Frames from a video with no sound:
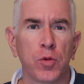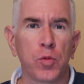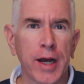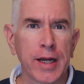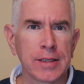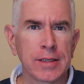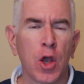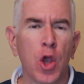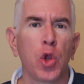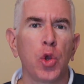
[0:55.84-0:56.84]

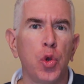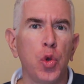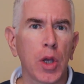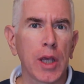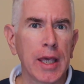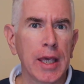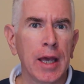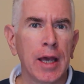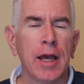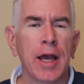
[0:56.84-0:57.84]
rice, du riz,
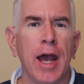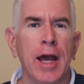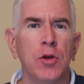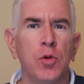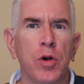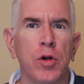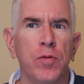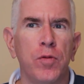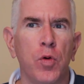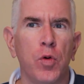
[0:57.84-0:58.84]
and the word
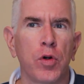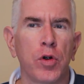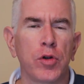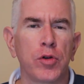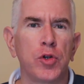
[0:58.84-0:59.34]
for